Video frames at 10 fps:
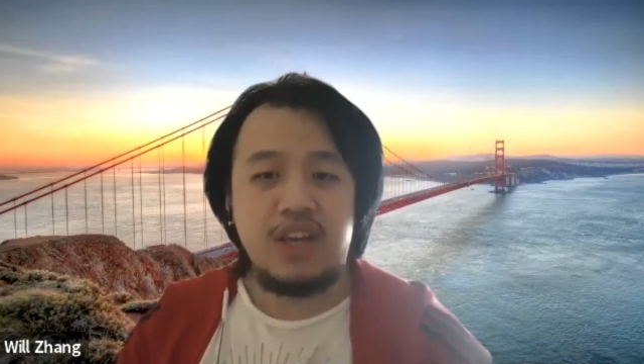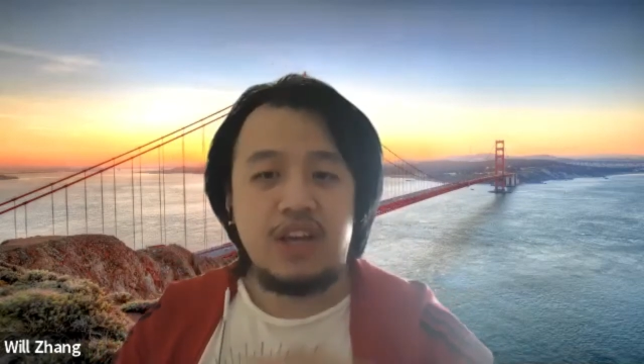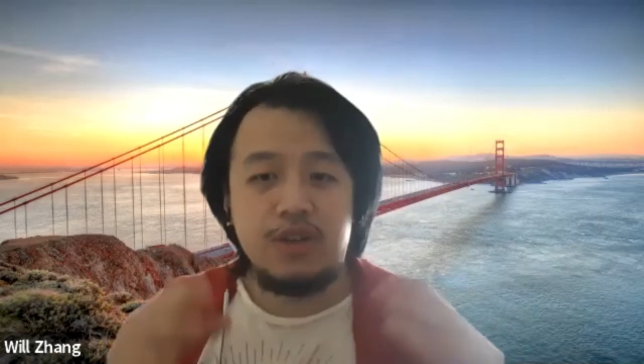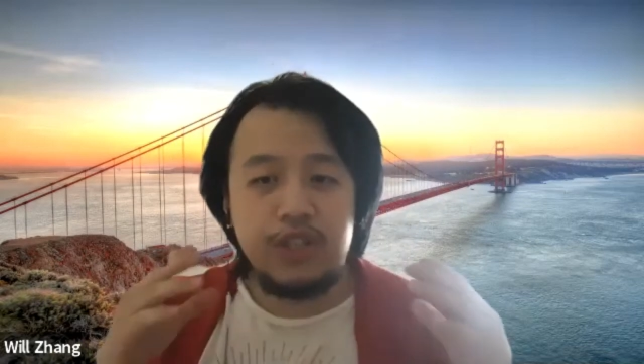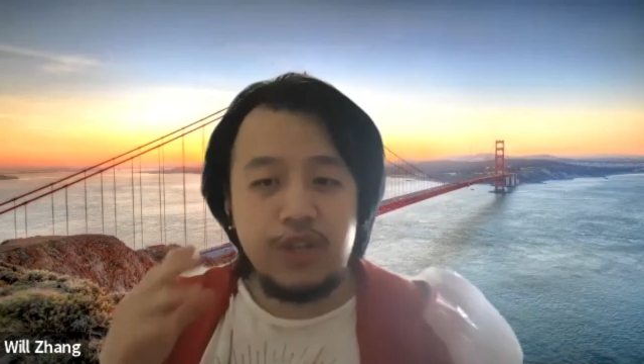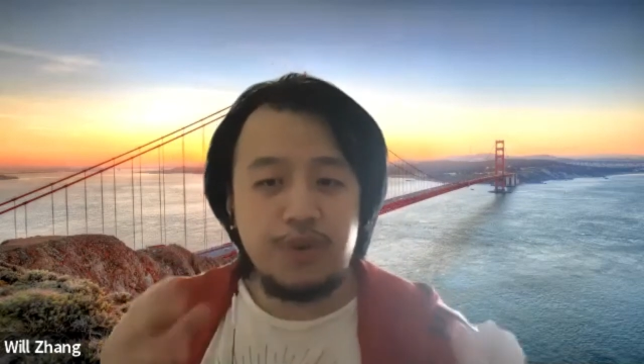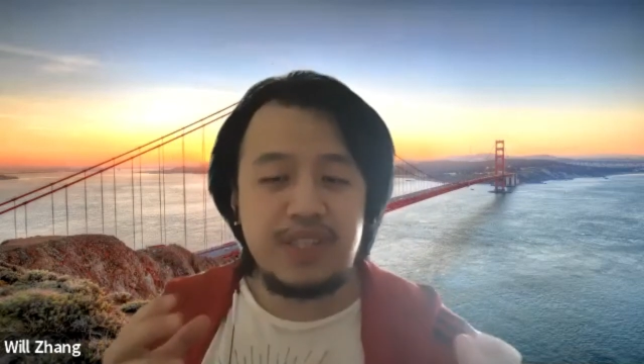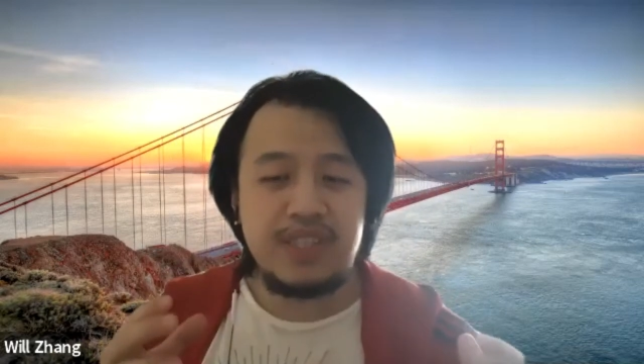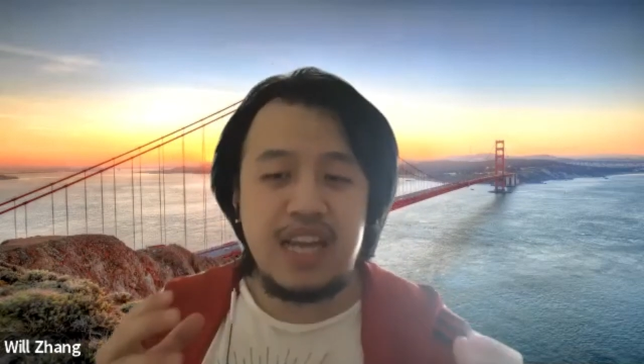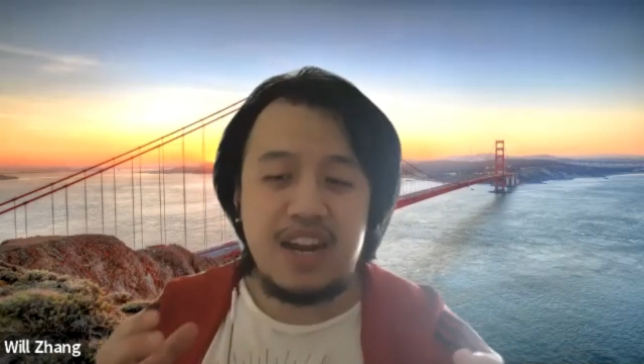you knew the
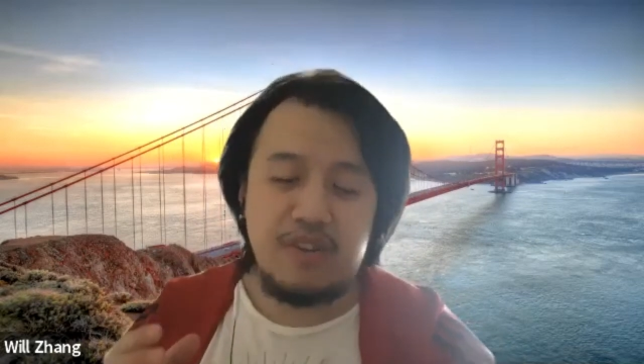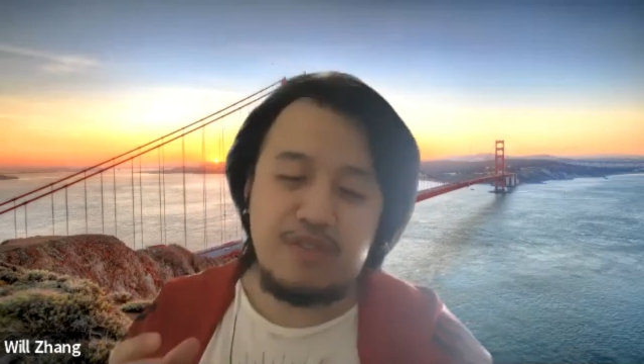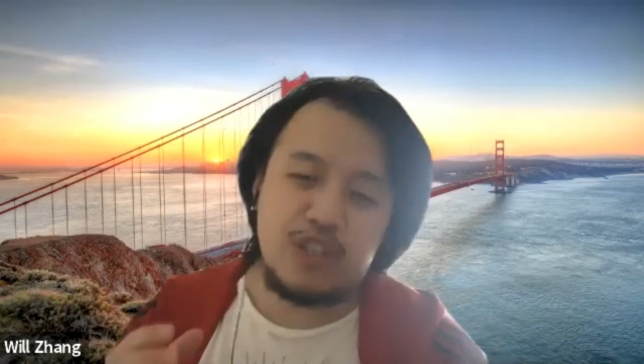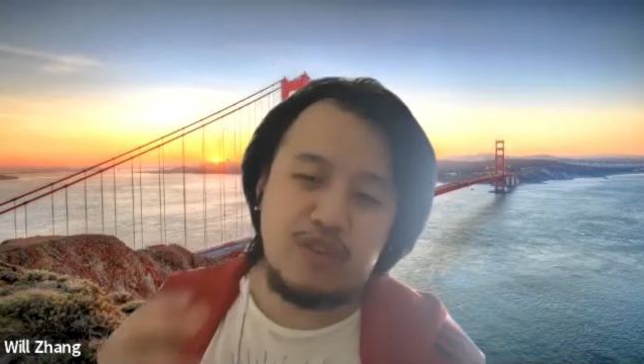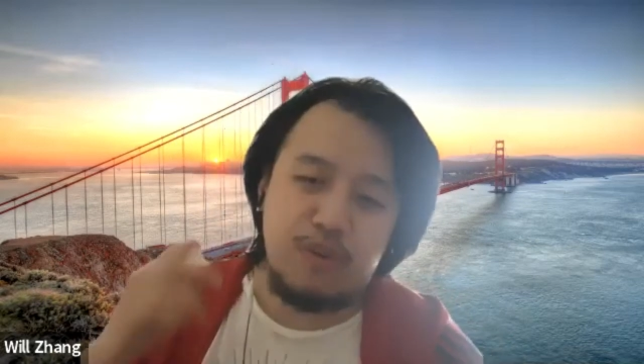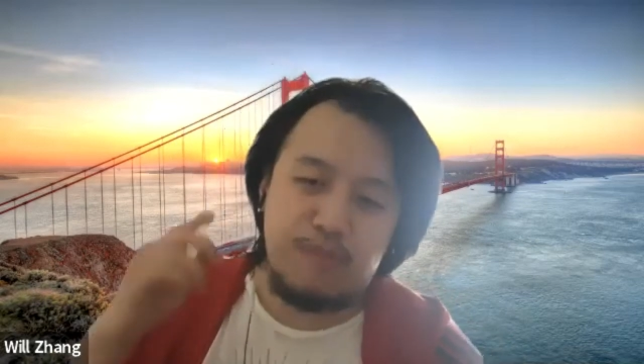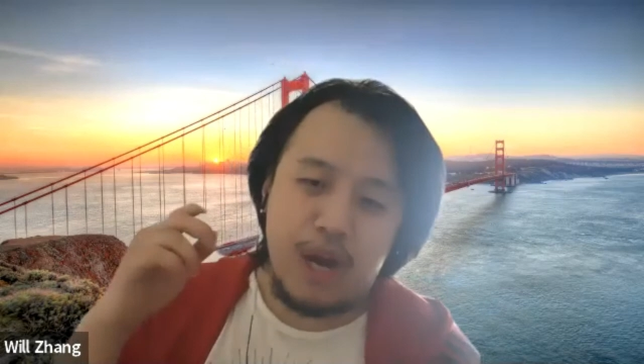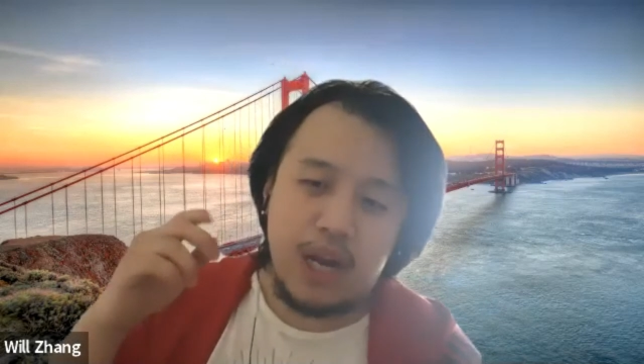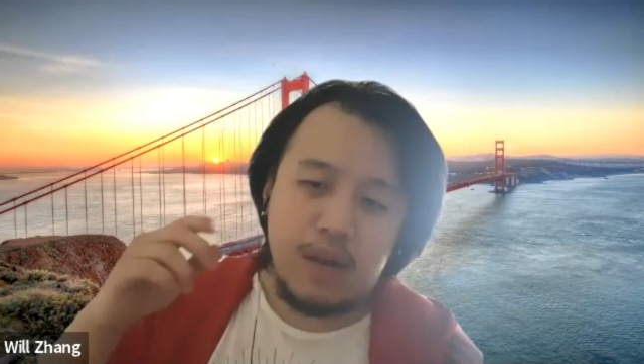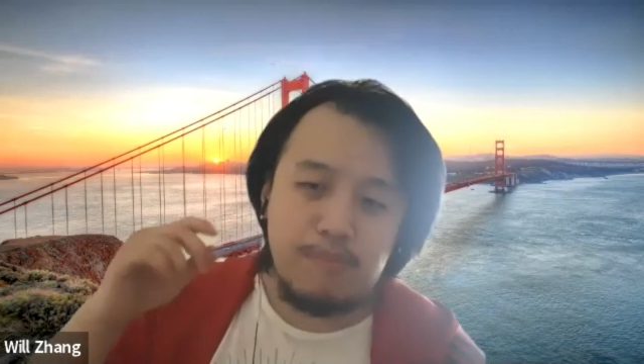standout feature of your product,